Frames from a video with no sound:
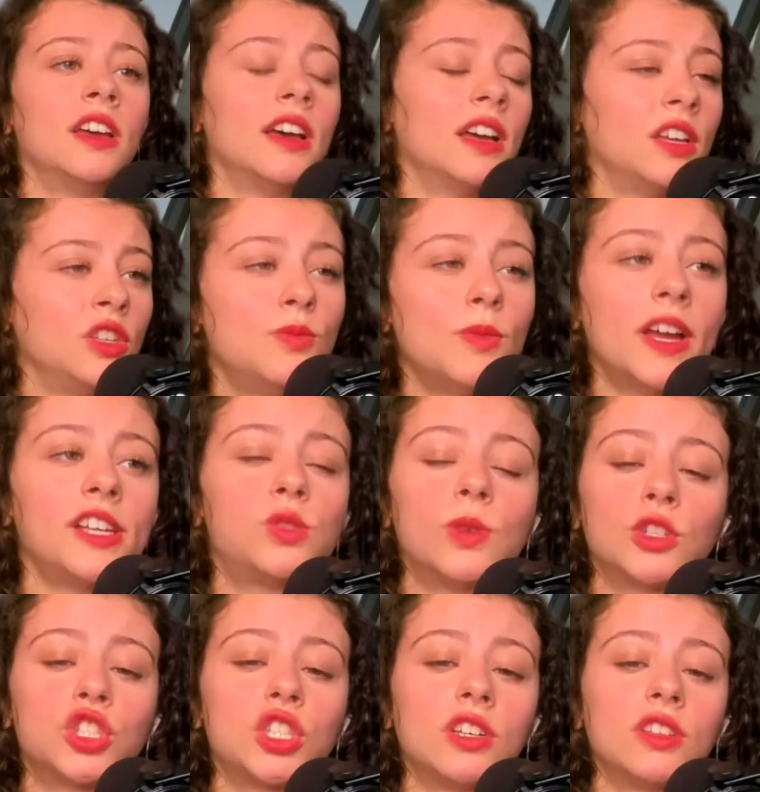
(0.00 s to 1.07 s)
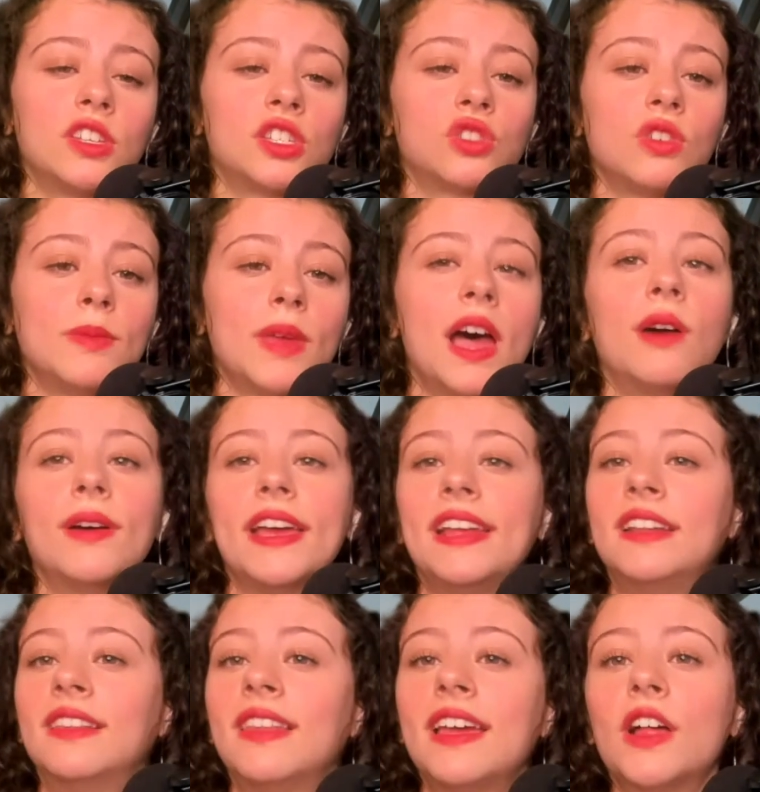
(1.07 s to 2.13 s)
You might as well share this stream out
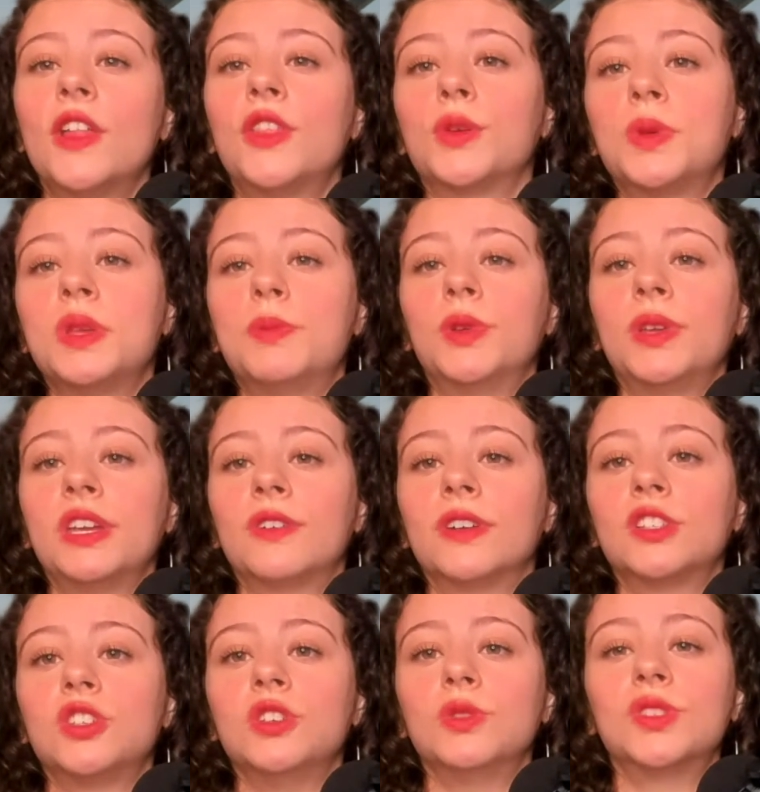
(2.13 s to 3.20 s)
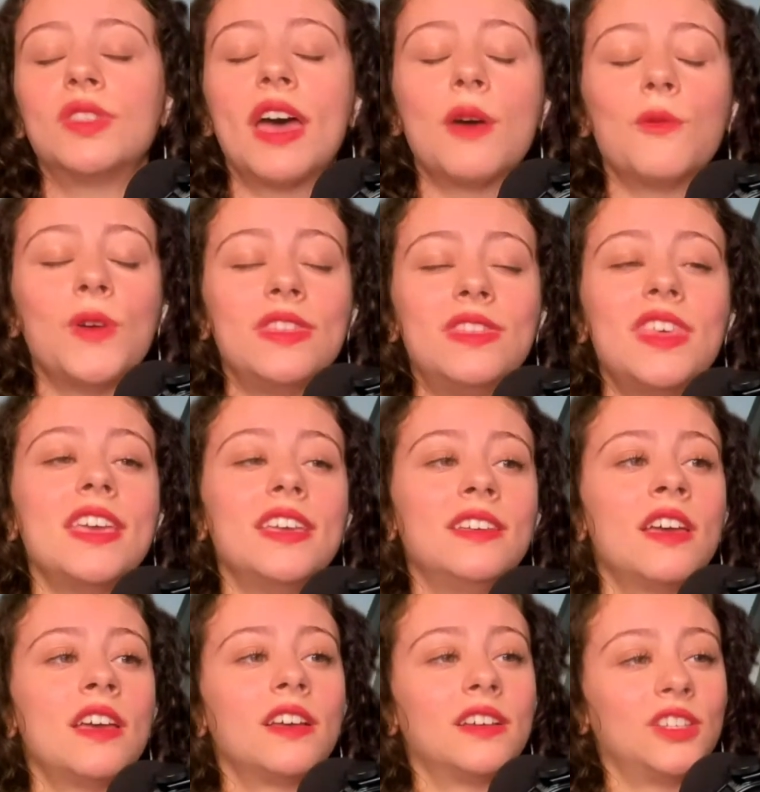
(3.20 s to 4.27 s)
and let other people hear it too so that way they
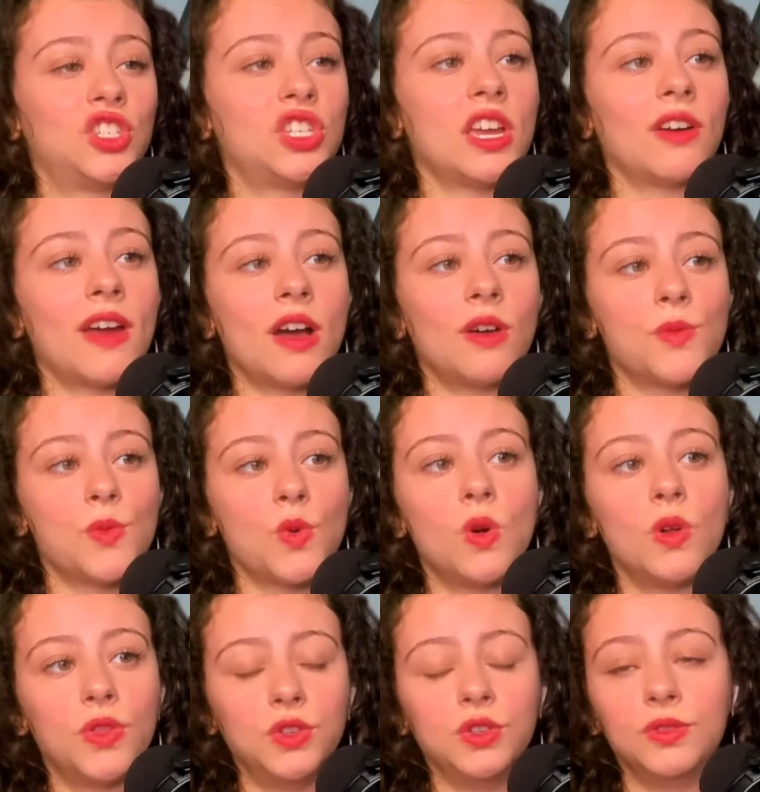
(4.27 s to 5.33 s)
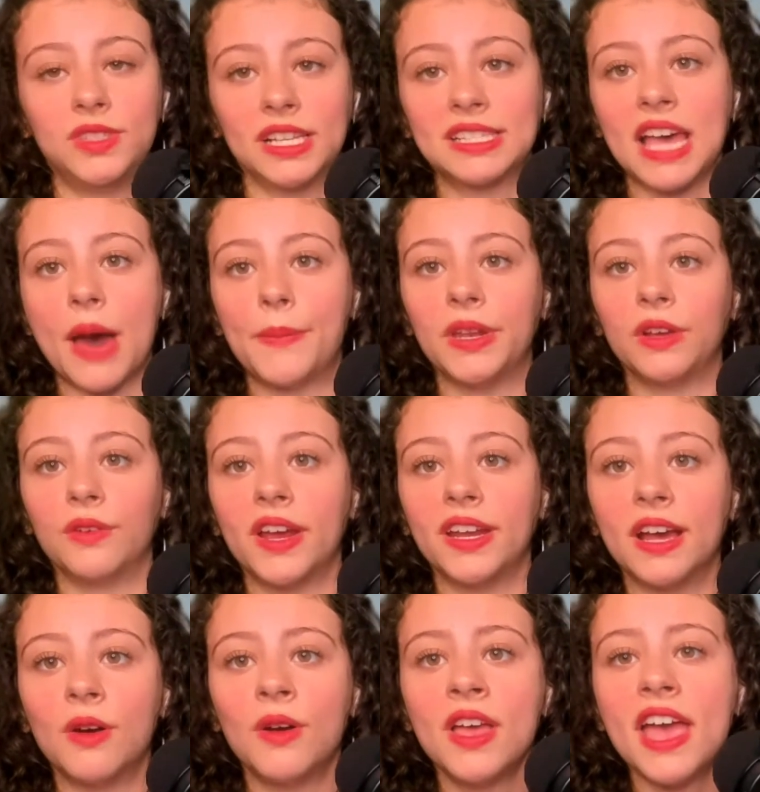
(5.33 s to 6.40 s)
could share out all the news that's happening right
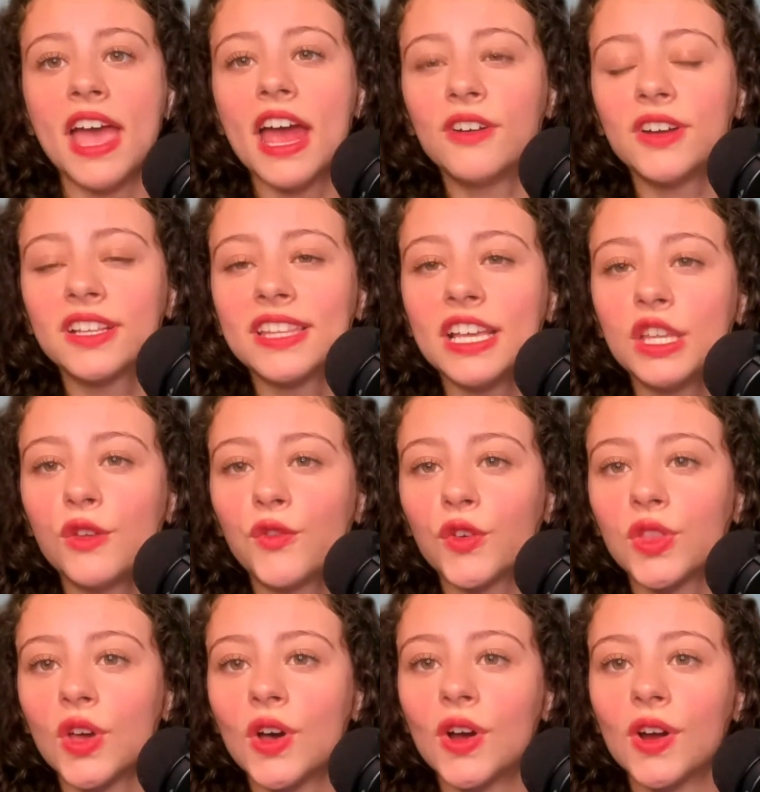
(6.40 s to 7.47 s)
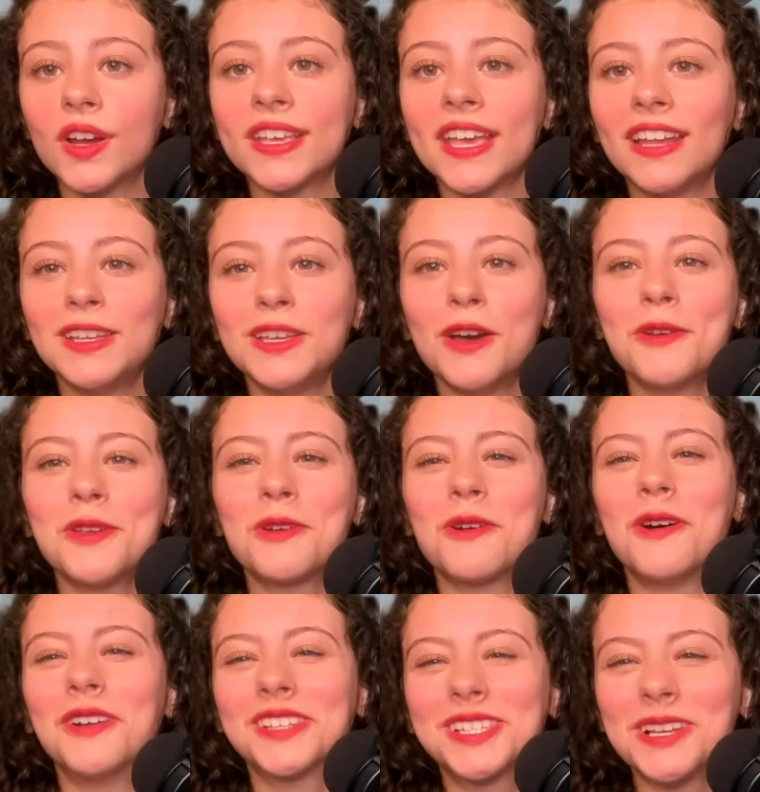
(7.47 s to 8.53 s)
now. Eric, thank you for the heart. Kenny O, you're
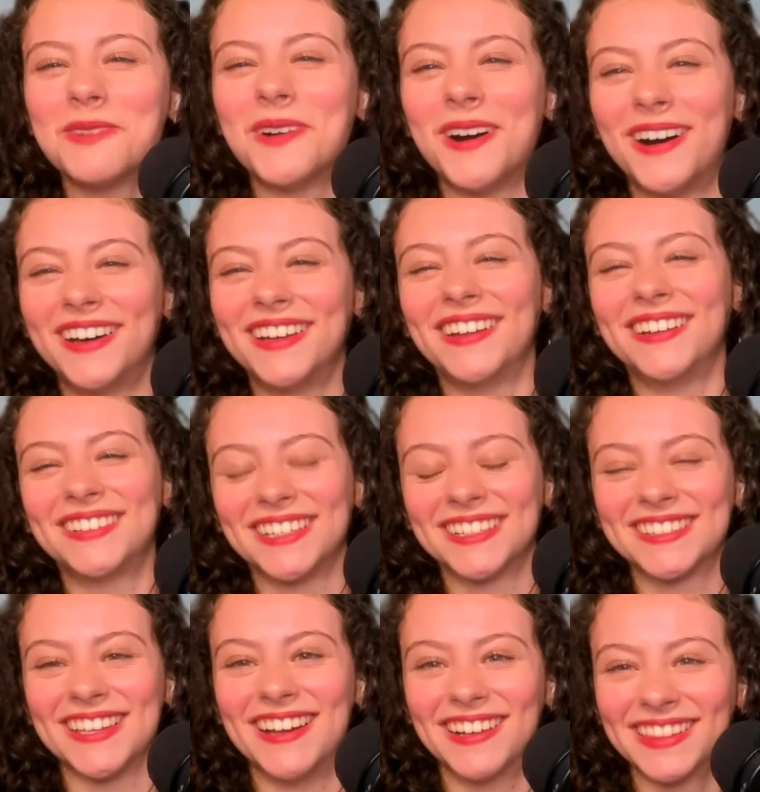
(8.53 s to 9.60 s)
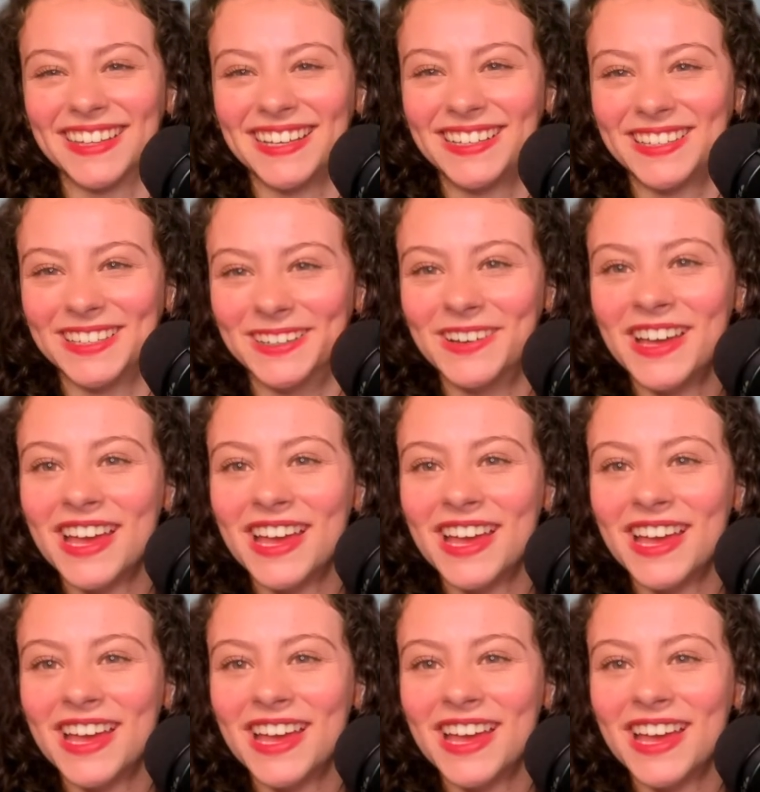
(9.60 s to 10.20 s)
also on TikTok. Thank you.